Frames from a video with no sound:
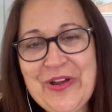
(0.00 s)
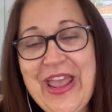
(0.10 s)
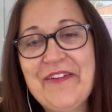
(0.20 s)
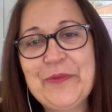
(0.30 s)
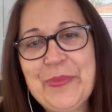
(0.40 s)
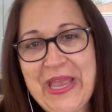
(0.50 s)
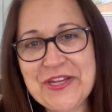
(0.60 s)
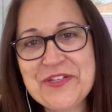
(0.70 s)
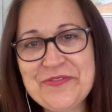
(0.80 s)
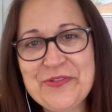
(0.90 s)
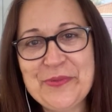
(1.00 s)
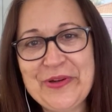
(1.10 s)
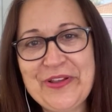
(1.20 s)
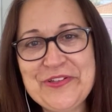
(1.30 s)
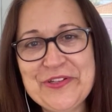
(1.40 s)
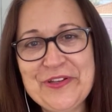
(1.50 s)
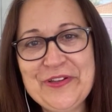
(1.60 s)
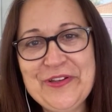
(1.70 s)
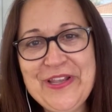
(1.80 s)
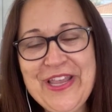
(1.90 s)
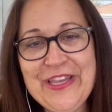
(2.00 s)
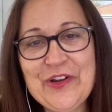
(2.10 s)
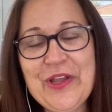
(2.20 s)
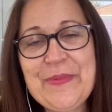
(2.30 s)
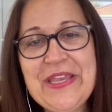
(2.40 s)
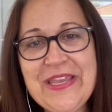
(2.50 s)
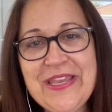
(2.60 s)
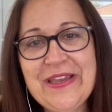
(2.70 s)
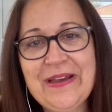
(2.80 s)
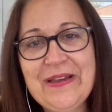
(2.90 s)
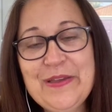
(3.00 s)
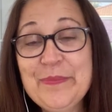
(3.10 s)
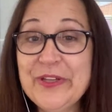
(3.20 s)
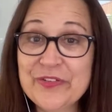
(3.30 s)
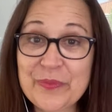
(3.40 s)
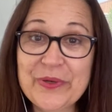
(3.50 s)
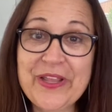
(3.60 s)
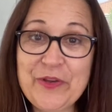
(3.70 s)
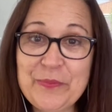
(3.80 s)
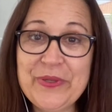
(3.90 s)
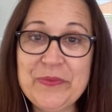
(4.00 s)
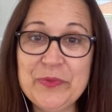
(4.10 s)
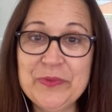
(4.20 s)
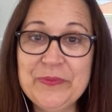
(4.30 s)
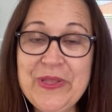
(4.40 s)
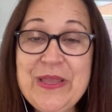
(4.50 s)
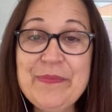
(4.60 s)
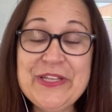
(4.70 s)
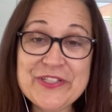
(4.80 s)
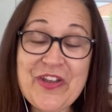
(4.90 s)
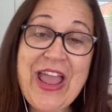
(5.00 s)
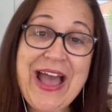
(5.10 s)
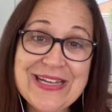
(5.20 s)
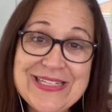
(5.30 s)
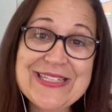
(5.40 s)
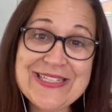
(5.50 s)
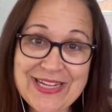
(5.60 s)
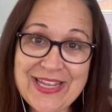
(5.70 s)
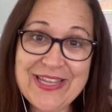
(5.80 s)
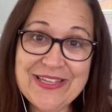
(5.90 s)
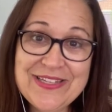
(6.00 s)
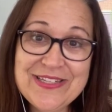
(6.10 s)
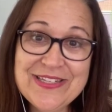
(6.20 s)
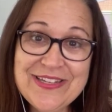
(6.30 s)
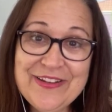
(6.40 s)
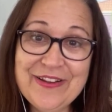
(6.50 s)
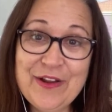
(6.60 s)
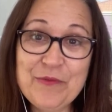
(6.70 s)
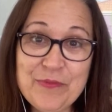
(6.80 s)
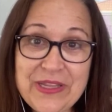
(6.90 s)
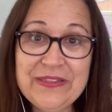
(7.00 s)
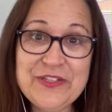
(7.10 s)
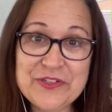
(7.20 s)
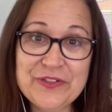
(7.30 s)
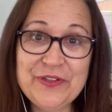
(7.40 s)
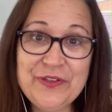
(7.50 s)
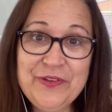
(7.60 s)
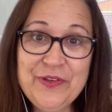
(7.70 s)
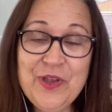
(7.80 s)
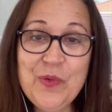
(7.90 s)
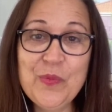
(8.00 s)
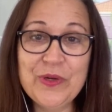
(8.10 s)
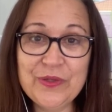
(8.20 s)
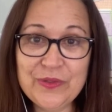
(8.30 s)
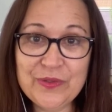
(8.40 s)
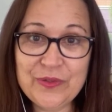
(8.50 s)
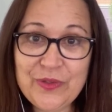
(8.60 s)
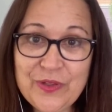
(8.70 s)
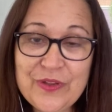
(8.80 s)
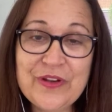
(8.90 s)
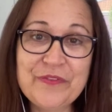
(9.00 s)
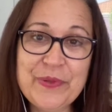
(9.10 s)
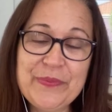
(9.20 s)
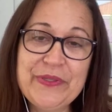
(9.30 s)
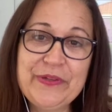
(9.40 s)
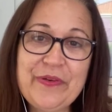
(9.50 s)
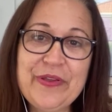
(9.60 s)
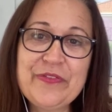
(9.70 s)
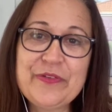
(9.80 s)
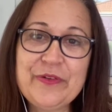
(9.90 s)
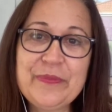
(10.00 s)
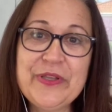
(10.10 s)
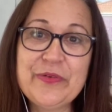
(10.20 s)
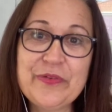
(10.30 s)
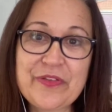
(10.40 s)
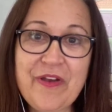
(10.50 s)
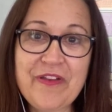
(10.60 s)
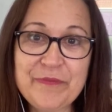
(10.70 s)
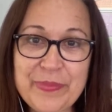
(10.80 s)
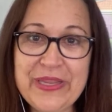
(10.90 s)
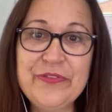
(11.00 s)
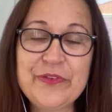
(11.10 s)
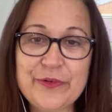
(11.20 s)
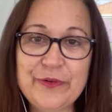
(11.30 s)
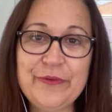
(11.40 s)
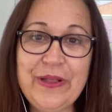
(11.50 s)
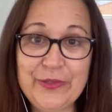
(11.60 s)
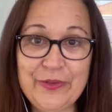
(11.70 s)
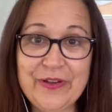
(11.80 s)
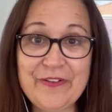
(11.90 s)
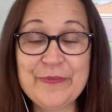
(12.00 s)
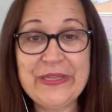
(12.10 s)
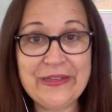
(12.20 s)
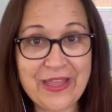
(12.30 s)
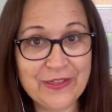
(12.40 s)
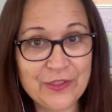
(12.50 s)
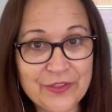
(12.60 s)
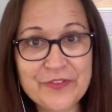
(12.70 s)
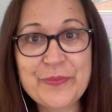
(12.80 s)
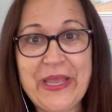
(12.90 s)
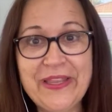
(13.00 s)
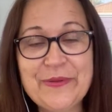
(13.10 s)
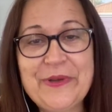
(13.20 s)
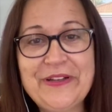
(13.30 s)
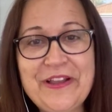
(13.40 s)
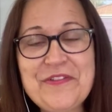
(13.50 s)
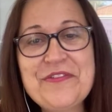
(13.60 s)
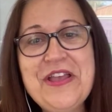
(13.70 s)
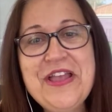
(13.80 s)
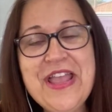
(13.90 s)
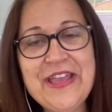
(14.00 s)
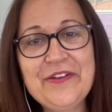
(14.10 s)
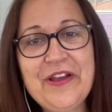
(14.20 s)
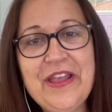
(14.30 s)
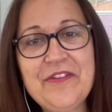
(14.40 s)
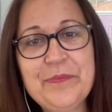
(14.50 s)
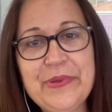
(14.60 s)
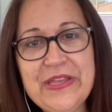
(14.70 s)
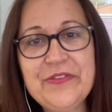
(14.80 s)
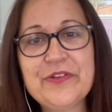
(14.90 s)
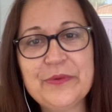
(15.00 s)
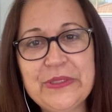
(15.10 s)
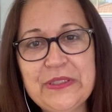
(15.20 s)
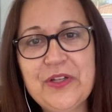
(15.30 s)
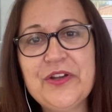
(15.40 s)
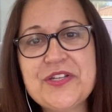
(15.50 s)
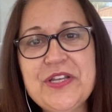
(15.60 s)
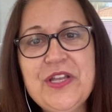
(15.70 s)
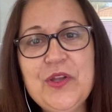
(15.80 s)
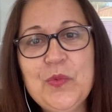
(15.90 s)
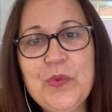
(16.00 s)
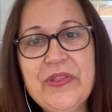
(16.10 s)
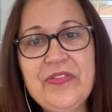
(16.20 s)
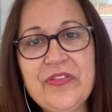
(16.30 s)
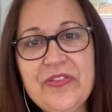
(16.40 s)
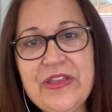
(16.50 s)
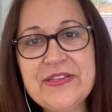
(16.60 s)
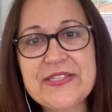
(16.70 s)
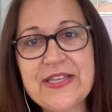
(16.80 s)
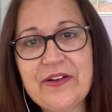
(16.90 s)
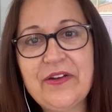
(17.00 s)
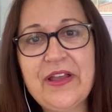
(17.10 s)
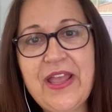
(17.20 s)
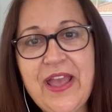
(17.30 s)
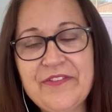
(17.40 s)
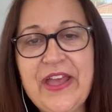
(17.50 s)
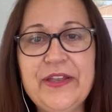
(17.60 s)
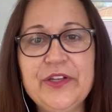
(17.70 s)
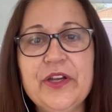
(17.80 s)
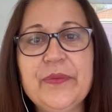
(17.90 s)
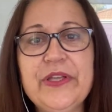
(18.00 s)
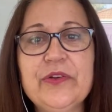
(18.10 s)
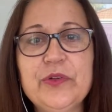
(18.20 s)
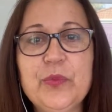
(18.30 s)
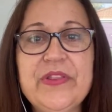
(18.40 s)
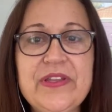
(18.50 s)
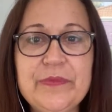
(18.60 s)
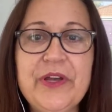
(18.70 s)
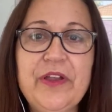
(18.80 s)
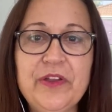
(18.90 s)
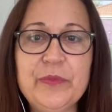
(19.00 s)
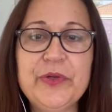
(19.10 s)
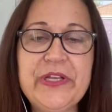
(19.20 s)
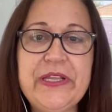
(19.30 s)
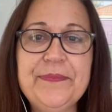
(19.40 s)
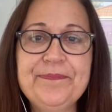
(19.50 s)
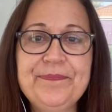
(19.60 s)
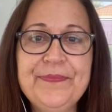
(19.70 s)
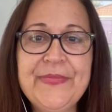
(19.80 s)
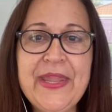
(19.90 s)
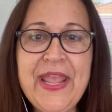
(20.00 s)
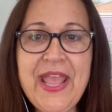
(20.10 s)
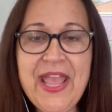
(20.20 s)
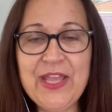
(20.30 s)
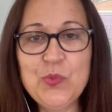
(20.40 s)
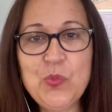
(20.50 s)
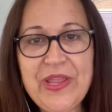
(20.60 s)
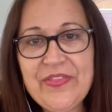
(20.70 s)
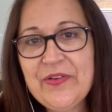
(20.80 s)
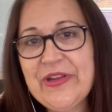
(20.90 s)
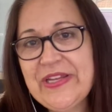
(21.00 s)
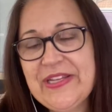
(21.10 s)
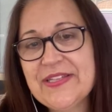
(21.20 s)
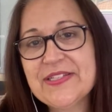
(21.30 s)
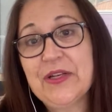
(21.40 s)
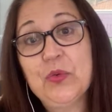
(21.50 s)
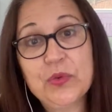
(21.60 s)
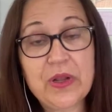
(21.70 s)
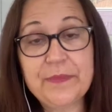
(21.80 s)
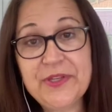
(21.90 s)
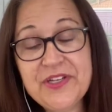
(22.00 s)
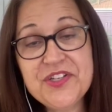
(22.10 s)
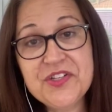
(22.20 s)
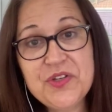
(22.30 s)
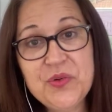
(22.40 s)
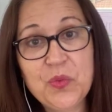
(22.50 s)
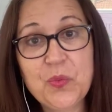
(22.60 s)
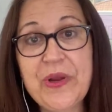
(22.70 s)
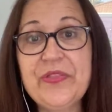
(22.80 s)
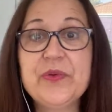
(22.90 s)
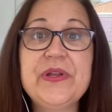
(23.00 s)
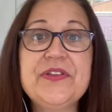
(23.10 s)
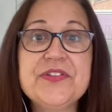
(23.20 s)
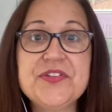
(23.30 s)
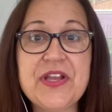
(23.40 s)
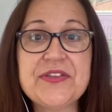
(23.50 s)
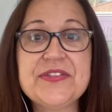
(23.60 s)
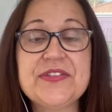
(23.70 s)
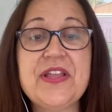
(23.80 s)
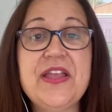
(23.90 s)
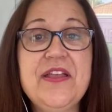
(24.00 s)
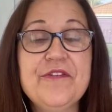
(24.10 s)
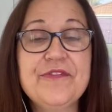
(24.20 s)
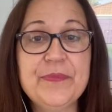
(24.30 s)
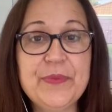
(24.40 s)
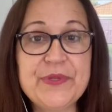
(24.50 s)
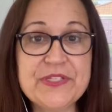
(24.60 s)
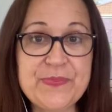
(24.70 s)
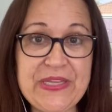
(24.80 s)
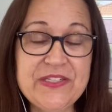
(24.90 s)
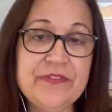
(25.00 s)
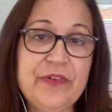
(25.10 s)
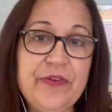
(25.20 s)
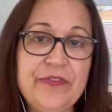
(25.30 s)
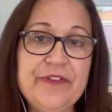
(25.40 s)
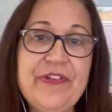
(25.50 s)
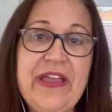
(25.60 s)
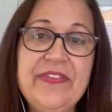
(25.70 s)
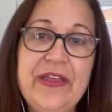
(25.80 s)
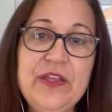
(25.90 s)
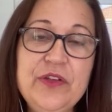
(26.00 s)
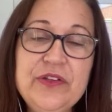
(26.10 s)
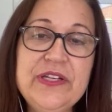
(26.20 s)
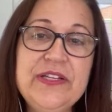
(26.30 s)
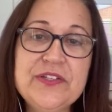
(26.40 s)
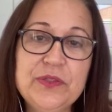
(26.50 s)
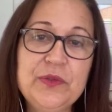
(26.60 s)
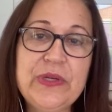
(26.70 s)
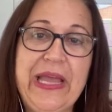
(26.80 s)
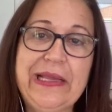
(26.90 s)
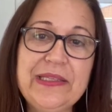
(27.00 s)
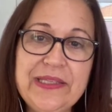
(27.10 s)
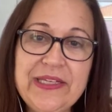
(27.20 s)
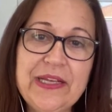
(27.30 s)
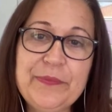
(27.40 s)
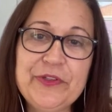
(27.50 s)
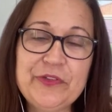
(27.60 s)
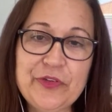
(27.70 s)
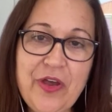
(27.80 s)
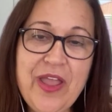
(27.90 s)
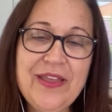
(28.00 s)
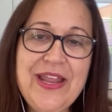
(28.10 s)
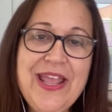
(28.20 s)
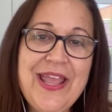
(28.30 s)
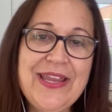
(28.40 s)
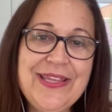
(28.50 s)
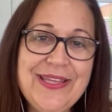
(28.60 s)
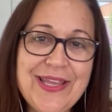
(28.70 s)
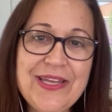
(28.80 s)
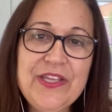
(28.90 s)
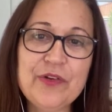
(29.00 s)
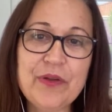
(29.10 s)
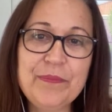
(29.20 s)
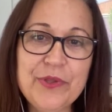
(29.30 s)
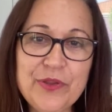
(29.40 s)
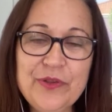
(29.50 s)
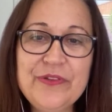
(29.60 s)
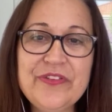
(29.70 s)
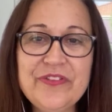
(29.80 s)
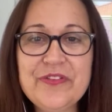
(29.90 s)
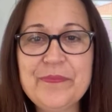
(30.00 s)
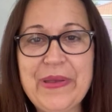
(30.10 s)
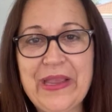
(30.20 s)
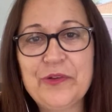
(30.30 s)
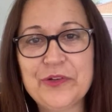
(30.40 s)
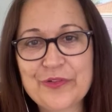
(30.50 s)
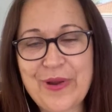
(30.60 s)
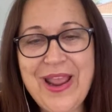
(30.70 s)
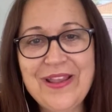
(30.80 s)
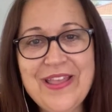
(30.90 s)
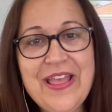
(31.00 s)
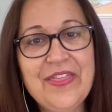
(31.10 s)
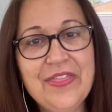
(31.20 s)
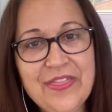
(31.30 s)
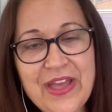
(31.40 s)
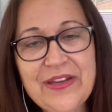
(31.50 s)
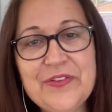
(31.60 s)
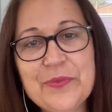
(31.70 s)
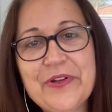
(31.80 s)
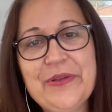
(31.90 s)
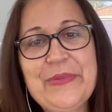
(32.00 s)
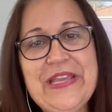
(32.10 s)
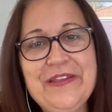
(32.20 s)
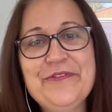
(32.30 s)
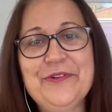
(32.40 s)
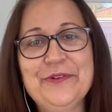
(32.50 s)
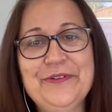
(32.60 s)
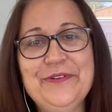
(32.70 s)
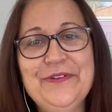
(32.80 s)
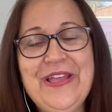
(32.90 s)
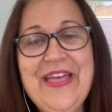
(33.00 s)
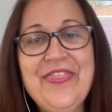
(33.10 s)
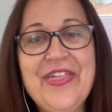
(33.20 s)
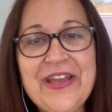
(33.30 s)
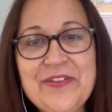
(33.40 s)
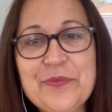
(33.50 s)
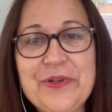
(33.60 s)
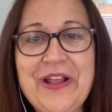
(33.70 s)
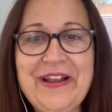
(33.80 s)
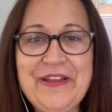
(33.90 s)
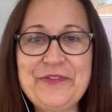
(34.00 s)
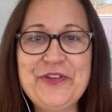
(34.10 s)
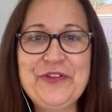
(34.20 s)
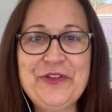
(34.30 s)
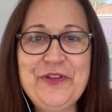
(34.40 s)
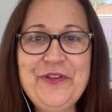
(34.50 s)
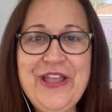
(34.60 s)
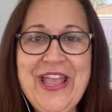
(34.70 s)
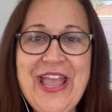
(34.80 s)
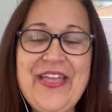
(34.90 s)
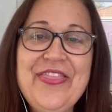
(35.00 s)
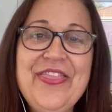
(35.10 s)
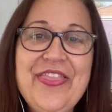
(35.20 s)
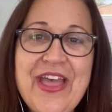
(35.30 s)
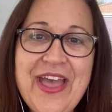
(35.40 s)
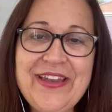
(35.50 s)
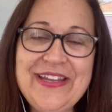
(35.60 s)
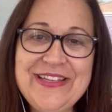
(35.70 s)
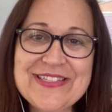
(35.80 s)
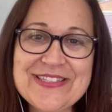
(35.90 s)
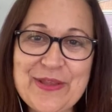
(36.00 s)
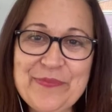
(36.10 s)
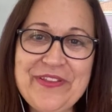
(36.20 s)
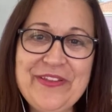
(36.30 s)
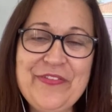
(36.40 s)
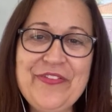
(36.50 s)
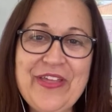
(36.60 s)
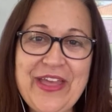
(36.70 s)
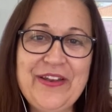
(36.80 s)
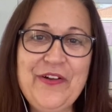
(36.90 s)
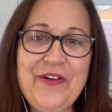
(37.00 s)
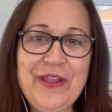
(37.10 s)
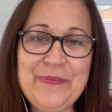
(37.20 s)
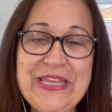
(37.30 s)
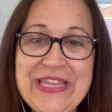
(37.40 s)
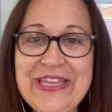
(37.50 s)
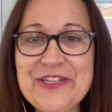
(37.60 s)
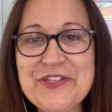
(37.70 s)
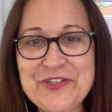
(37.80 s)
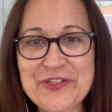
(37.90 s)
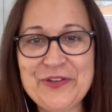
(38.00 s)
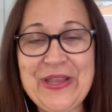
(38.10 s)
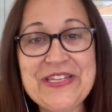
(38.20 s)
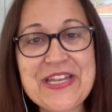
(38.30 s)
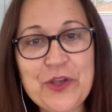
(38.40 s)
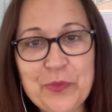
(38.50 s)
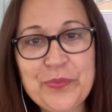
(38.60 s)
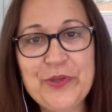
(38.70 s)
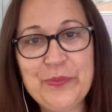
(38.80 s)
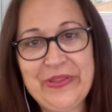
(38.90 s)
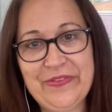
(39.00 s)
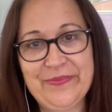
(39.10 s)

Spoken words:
I have a passion for what I do. And I'm here because I want to help people. Because I understand, I really do, what a lot of people are going through, because I've been through a lot. Had a lot of pain in my life, and I have been through a lot with the things that I have had going on within my own body. And whether it is an autoimmune issue or whether it is just from the perspective of the fact that you need to look at cleaning up your diet and getting your immune system back on track, that is what I'm here for. That is what I love to do, and that is something that I am here to do and to help you with.